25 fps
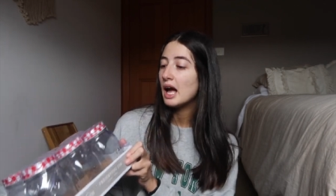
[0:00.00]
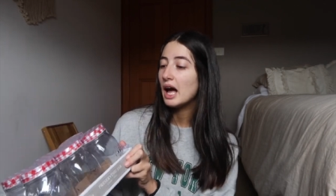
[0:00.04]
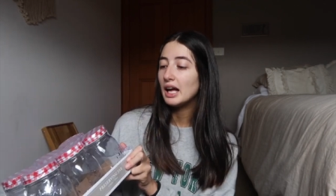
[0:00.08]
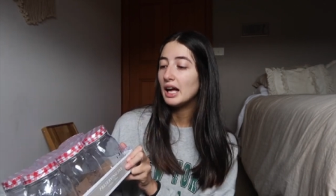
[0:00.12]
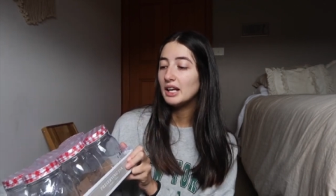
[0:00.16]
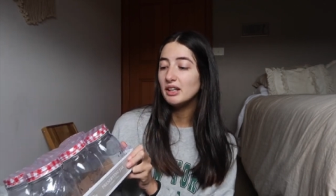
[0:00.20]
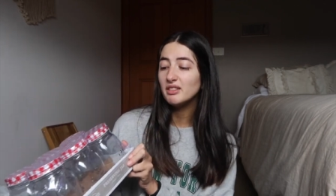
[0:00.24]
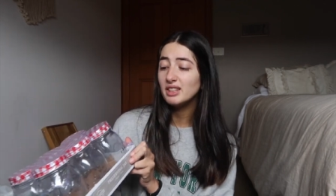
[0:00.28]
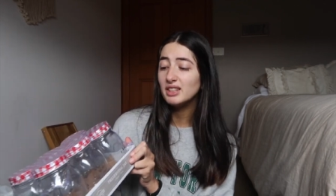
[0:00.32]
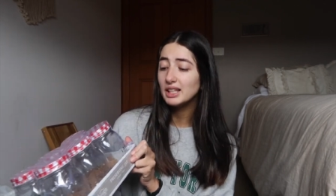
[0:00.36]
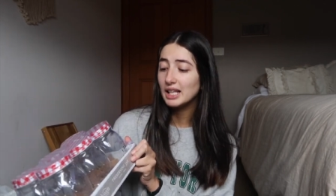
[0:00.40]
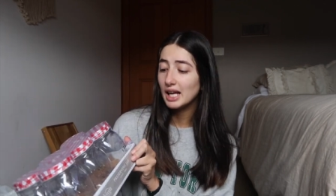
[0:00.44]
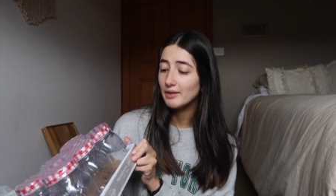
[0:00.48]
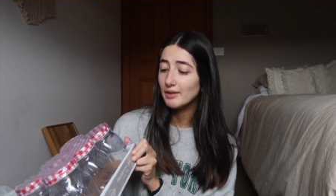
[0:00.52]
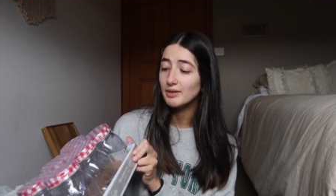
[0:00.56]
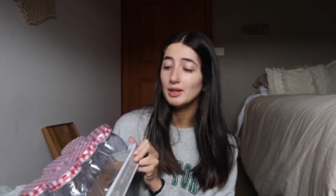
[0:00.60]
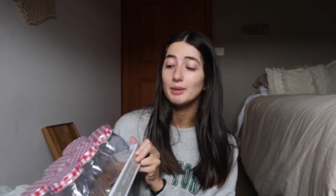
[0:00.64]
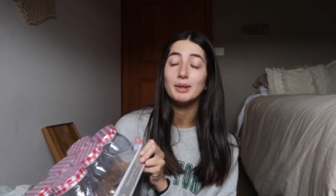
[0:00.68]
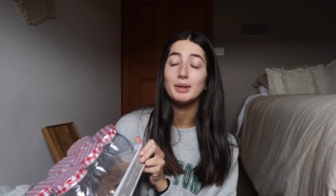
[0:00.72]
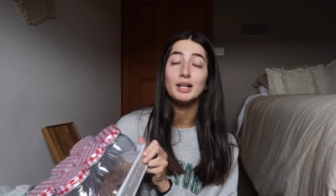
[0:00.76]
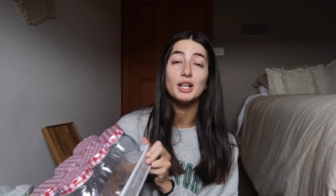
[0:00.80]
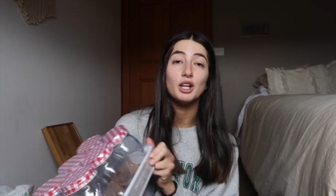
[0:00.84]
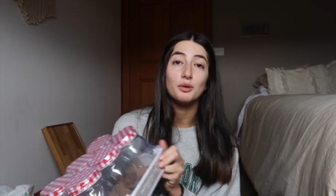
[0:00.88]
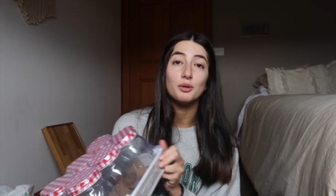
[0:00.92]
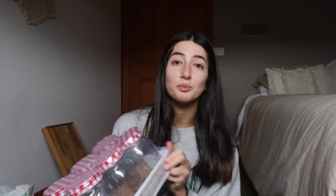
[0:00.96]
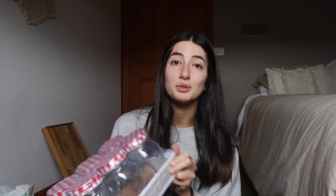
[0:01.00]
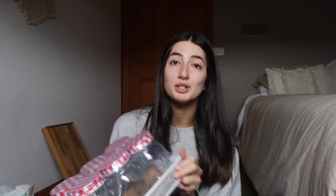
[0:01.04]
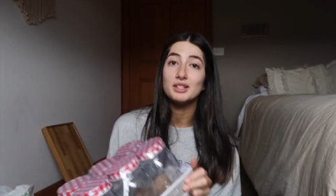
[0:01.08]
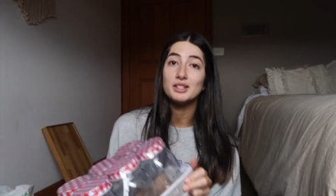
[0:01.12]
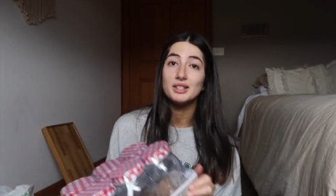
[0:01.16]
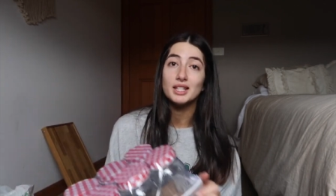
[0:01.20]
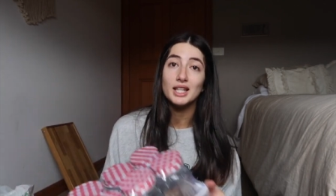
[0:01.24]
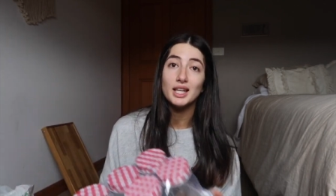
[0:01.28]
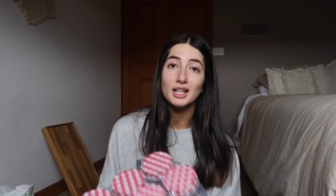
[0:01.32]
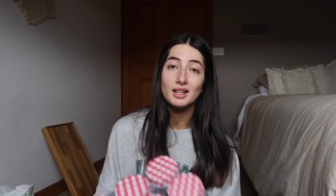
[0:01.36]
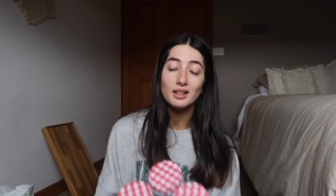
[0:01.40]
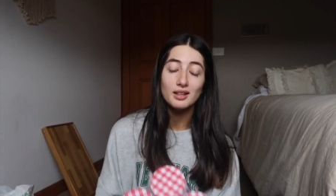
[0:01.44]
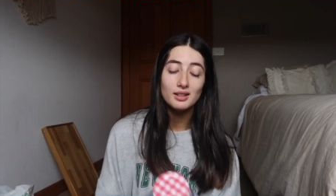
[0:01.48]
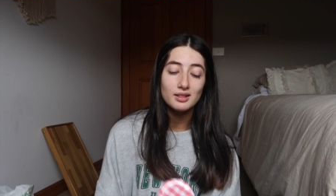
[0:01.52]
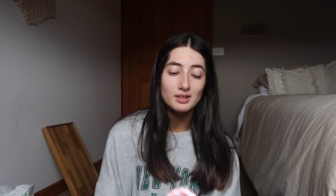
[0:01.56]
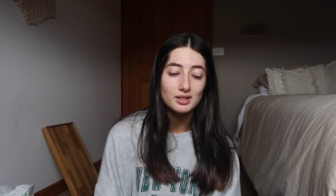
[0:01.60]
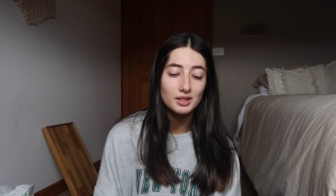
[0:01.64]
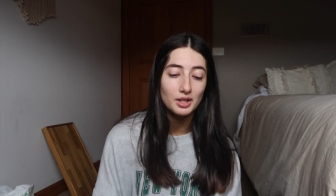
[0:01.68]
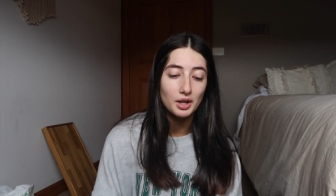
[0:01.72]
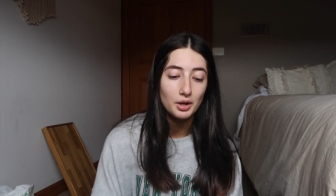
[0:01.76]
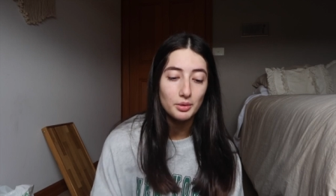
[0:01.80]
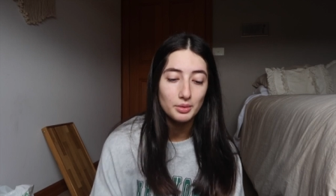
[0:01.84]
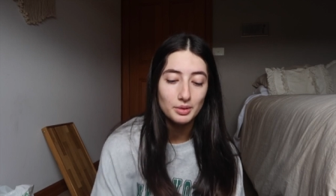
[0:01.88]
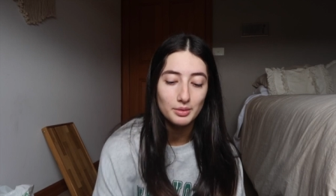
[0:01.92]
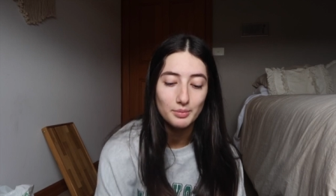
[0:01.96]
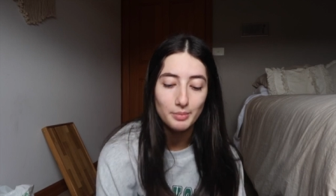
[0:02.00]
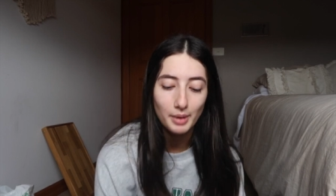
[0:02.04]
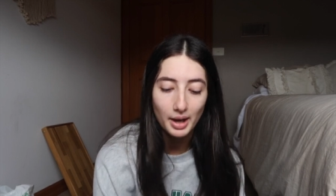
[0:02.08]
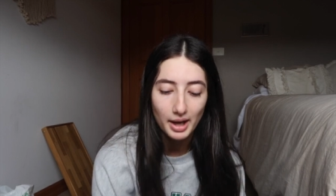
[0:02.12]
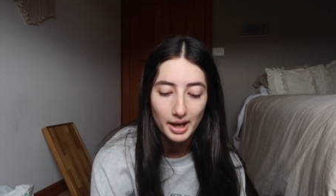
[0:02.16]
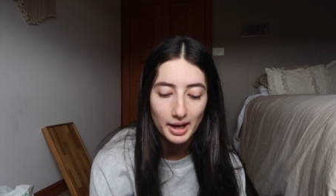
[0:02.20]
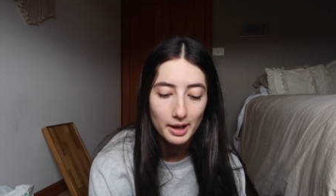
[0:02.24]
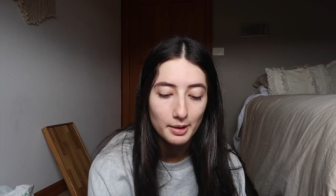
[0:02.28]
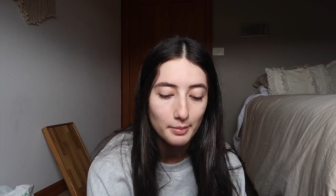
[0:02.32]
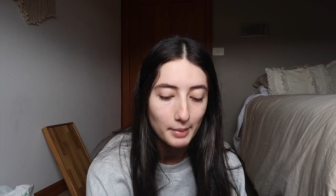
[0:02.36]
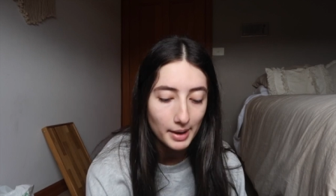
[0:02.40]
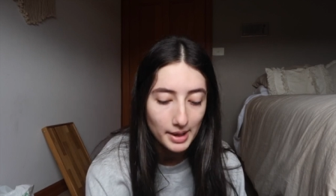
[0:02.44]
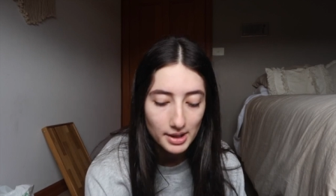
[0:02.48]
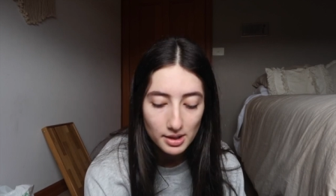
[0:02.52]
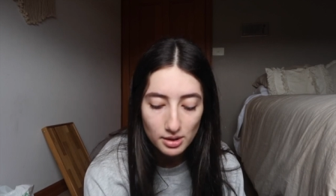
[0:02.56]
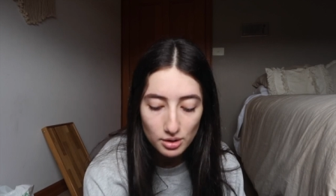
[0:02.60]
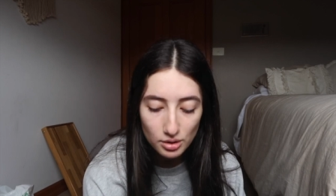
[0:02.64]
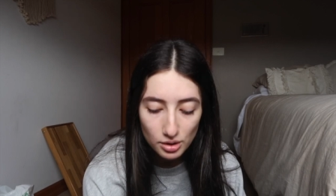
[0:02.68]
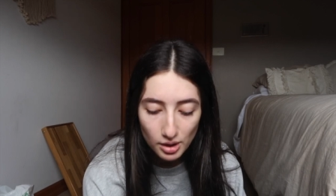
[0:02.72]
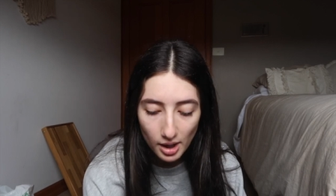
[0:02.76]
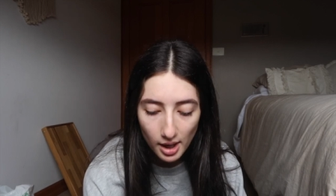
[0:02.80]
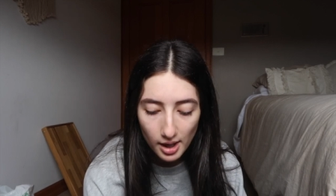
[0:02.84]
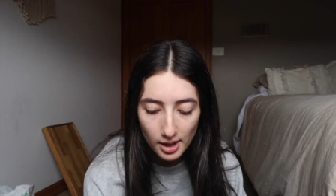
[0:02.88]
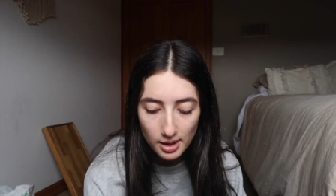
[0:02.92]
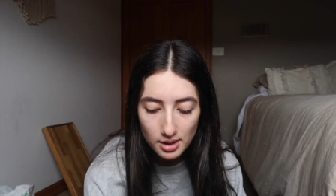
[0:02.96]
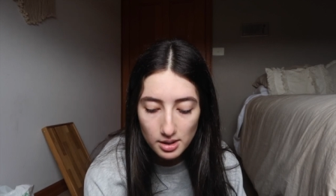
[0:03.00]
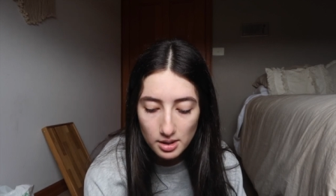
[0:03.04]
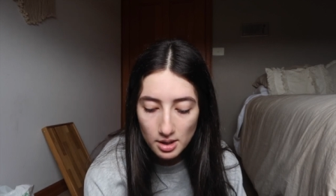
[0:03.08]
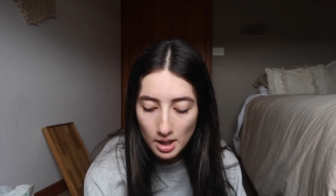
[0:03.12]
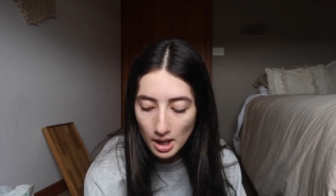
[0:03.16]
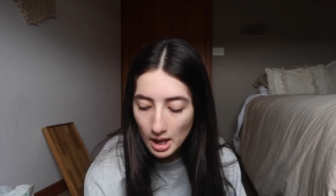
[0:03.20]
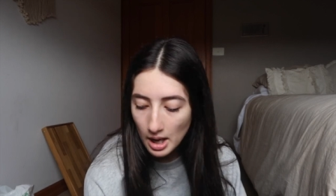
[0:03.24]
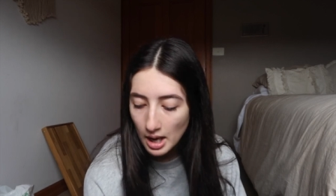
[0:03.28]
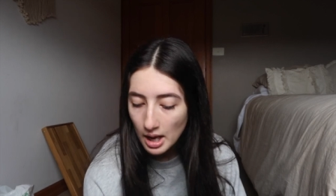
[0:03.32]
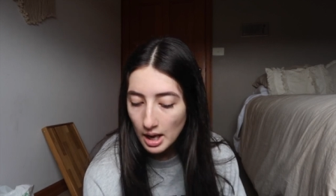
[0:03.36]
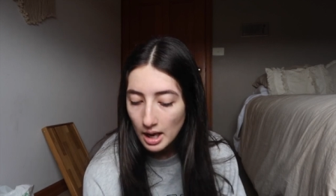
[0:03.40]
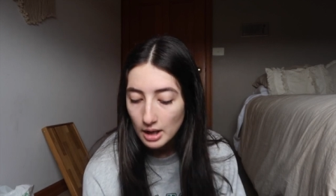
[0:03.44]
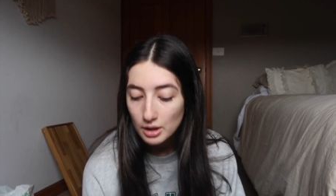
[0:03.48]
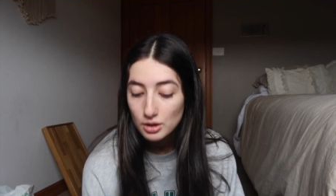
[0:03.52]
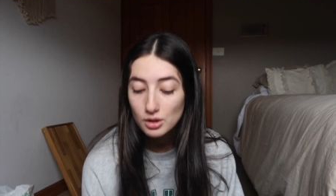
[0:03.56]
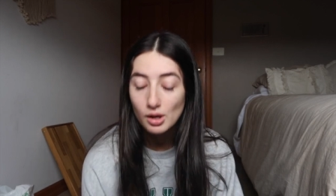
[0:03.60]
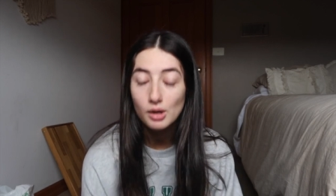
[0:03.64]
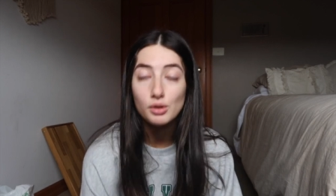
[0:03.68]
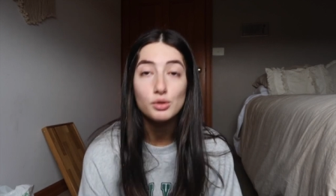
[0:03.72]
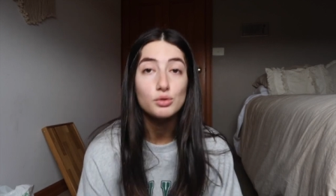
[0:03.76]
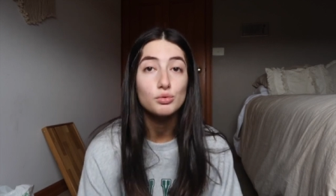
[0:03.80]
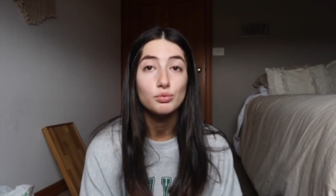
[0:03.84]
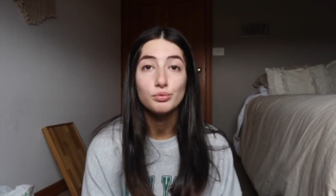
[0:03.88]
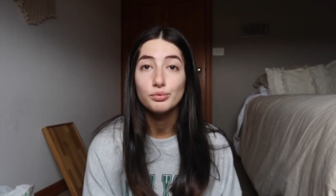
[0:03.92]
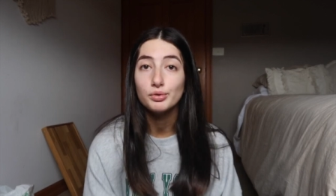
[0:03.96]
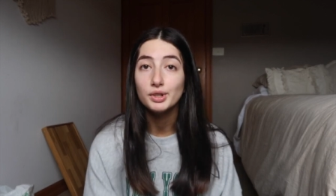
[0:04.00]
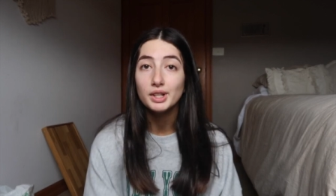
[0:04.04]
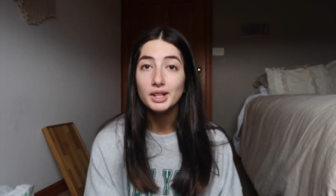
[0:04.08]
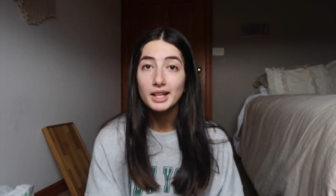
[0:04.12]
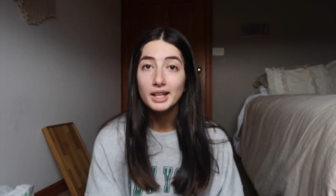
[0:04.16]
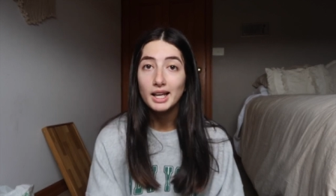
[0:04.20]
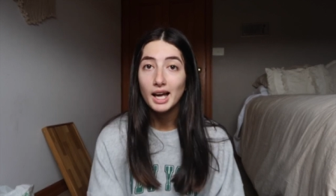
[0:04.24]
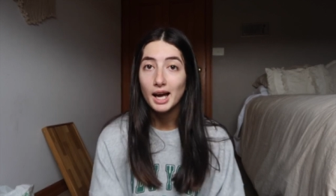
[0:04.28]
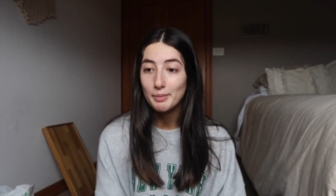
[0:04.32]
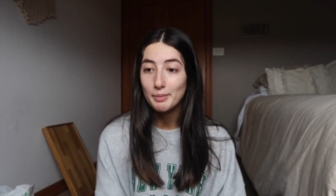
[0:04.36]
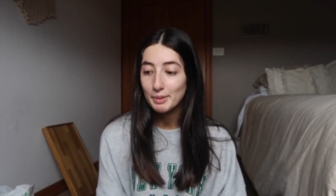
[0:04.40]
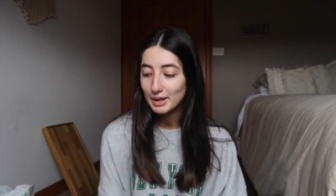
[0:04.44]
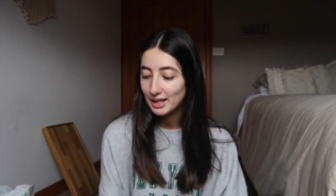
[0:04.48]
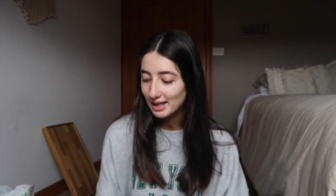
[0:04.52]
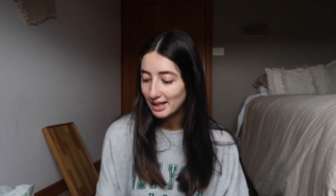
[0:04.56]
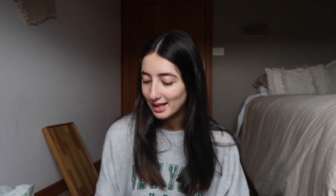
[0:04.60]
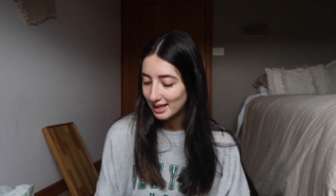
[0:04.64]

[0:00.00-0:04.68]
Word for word: I didn't really have that many options either to go and buy mason jars. So I was really happy